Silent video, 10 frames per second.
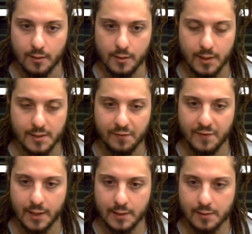Its
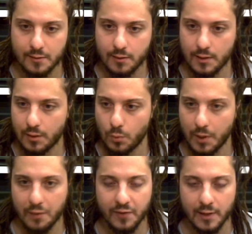effects
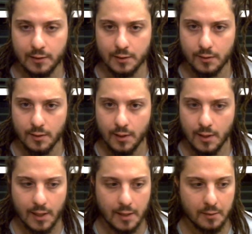were felt
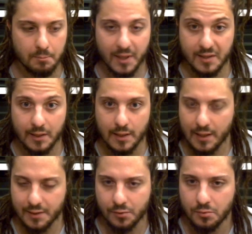basically
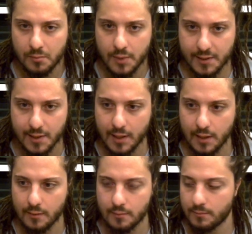as soon as
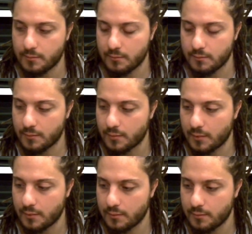I
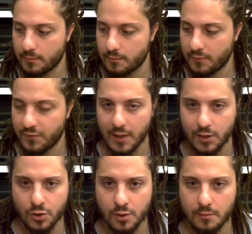
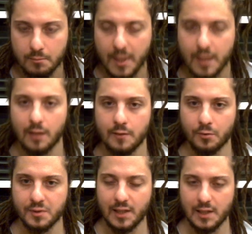finished making
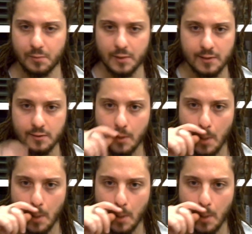those talismans.